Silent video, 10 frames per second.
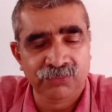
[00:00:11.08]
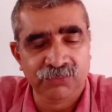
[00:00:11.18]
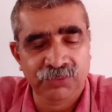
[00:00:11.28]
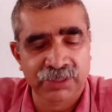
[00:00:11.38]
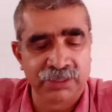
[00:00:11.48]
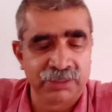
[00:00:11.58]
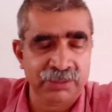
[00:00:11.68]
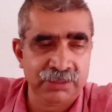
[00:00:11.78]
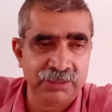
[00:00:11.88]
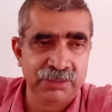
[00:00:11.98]
we
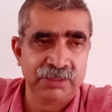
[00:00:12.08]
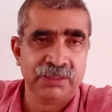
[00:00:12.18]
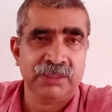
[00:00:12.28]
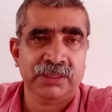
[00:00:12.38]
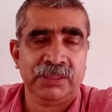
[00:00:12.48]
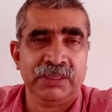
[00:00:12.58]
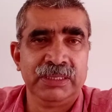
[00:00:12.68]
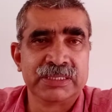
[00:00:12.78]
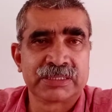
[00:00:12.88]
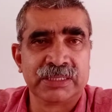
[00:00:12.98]
are
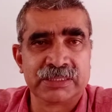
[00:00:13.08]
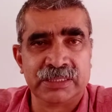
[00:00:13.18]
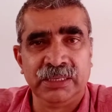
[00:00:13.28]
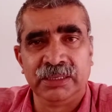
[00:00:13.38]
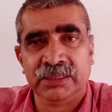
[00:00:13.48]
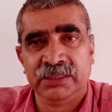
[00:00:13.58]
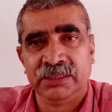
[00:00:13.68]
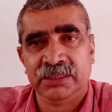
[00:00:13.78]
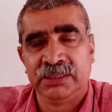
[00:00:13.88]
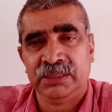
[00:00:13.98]
discussing
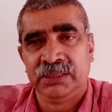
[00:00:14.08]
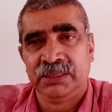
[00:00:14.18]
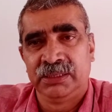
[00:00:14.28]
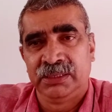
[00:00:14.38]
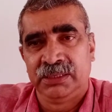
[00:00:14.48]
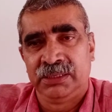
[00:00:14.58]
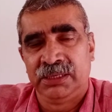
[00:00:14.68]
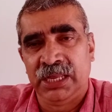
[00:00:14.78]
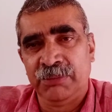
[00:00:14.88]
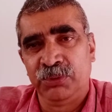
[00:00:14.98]

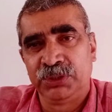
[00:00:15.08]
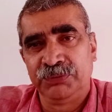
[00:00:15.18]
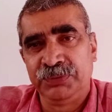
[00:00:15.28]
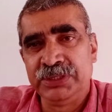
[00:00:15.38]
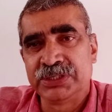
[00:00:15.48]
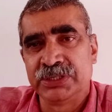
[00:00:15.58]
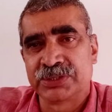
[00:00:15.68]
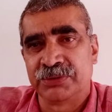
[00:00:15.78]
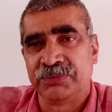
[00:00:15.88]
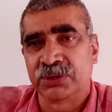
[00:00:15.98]
about the
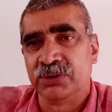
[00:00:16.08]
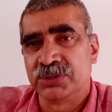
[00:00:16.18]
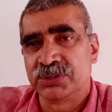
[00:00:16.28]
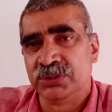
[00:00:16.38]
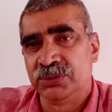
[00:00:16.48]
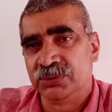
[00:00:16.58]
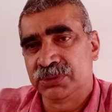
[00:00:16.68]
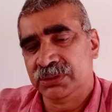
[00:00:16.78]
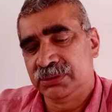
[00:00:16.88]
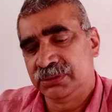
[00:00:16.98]
features of the Constitution.